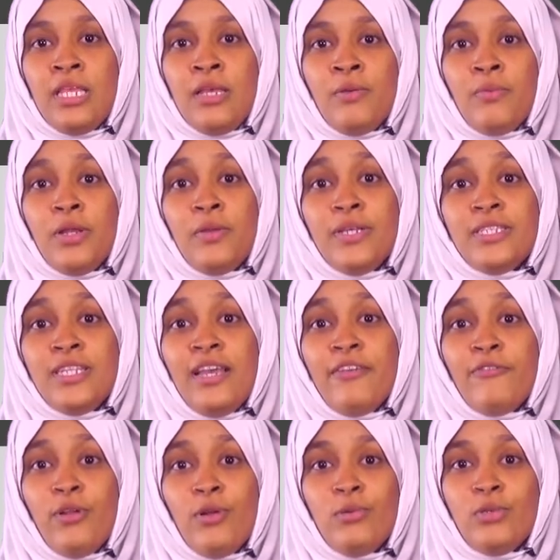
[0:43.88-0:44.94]
When we say
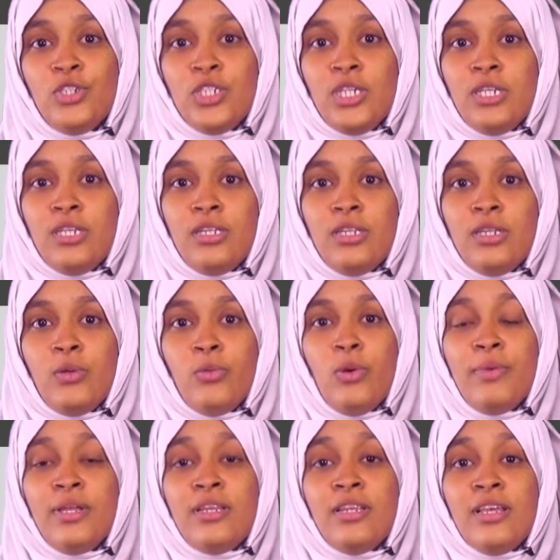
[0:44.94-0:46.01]
evolution, we
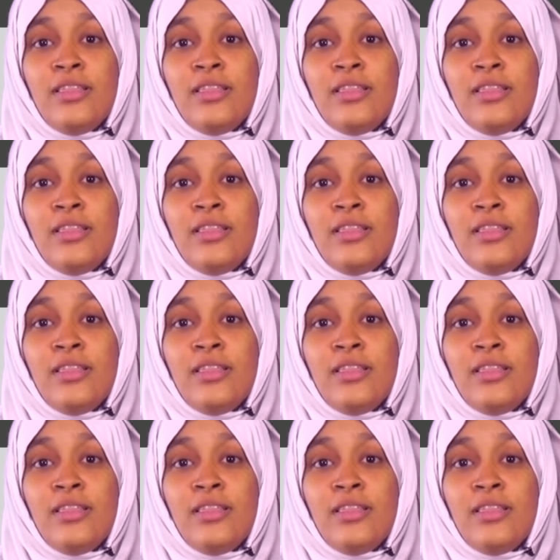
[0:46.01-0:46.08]
mean